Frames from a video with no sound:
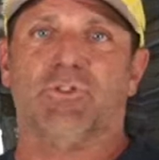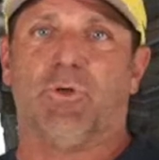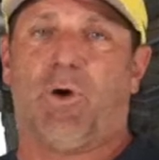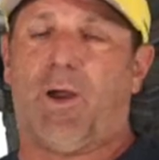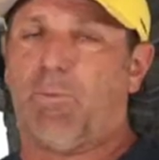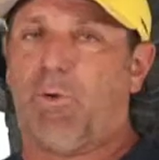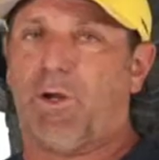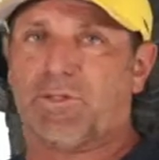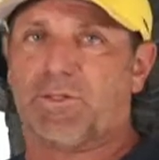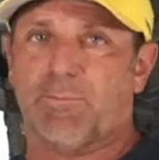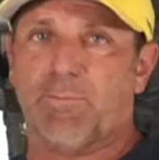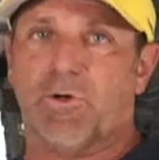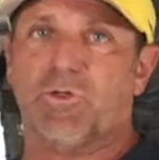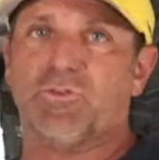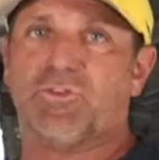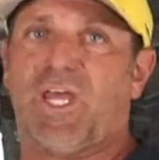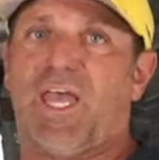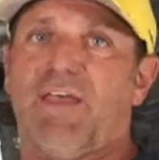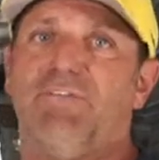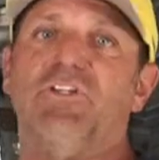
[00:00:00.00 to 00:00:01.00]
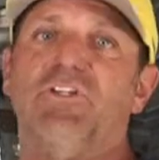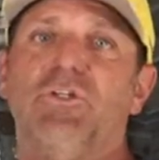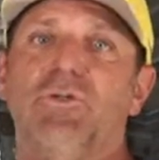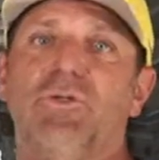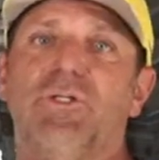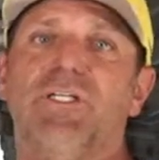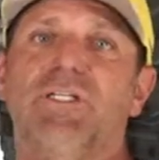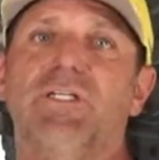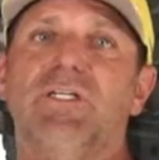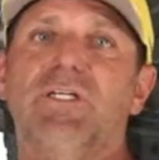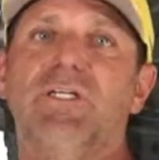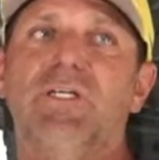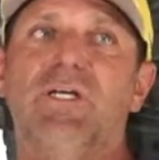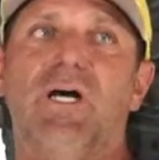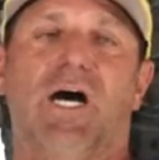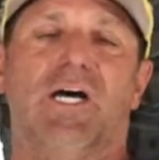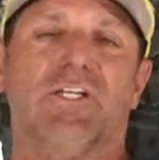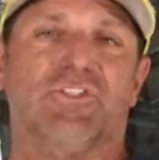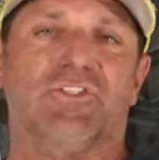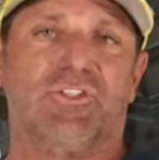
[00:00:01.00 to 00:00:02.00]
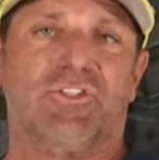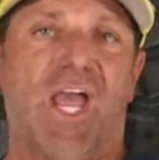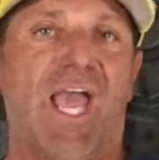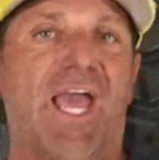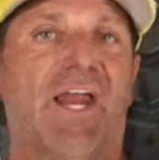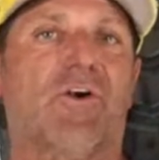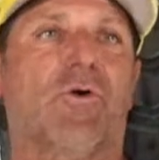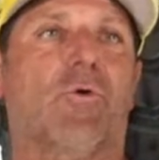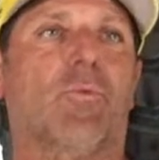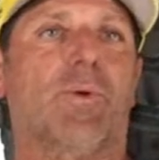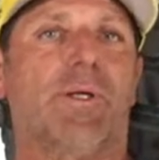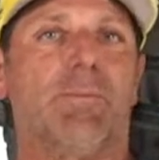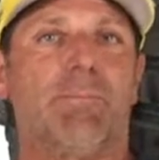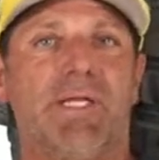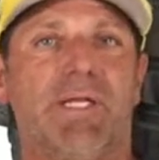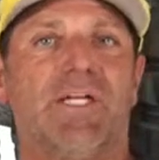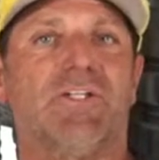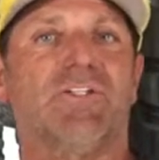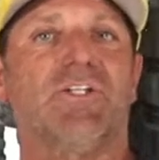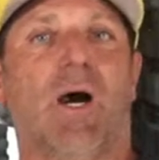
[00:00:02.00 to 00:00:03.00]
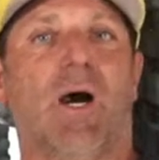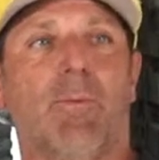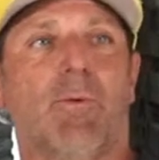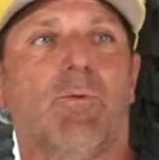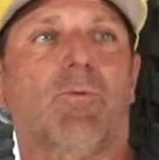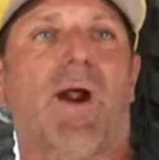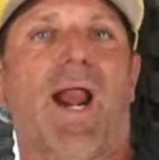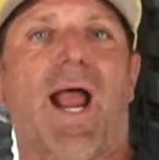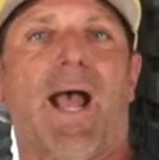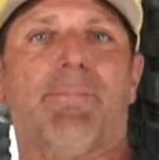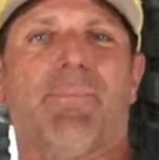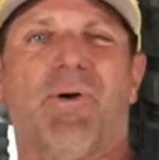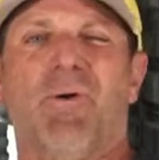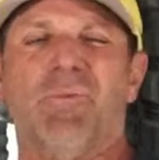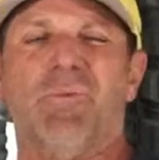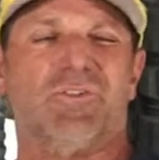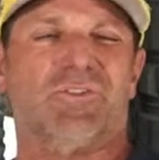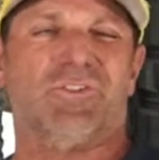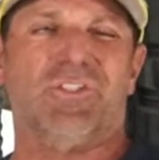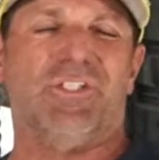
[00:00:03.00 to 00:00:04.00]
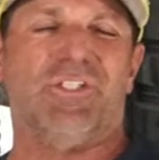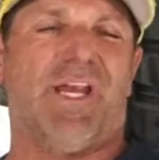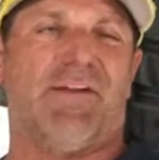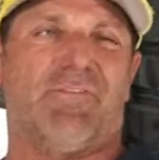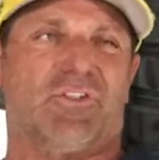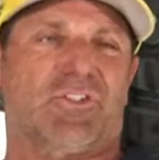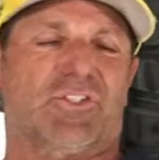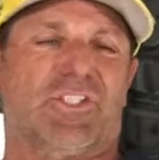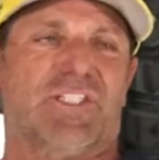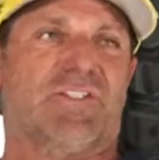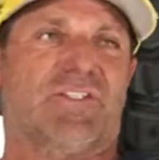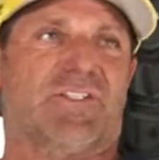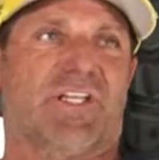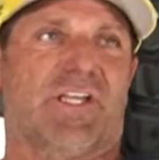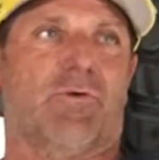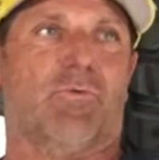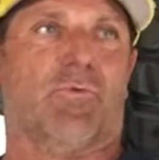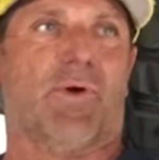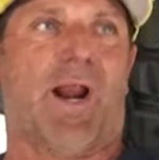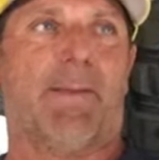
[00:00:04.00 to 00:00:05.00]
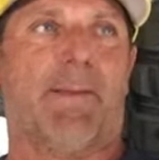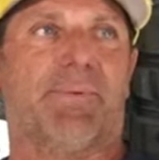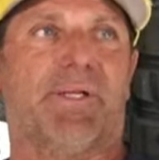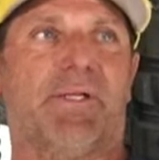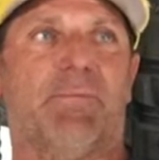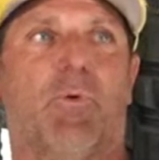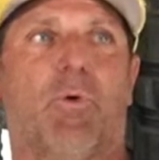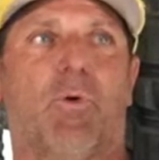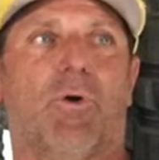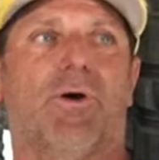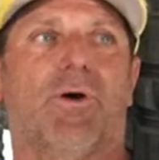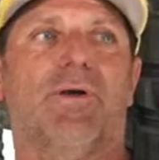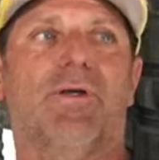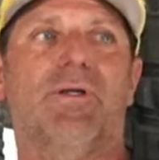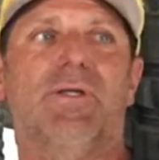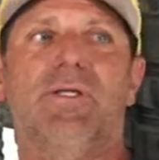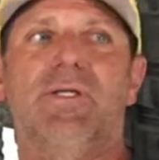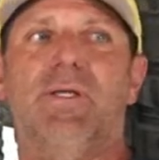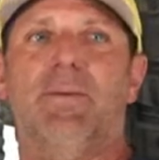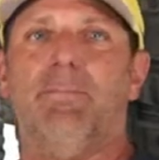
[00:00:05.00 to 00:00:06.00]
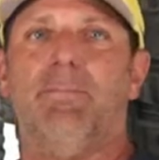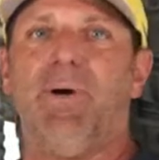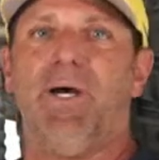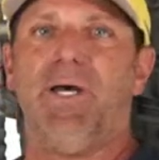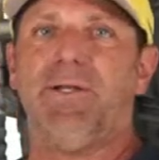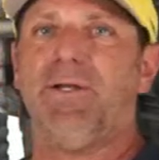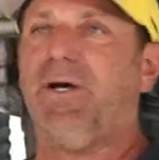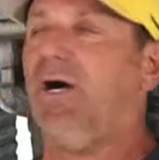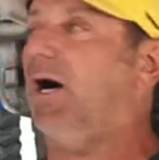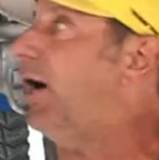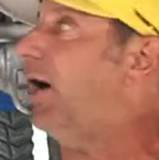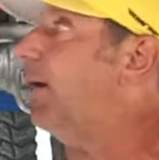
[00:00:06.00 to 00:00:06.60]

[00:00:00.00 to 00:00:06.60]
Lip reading: so I want the most heavy duty. A standard would be a double wrap. Almost you never see single wrap anymore. But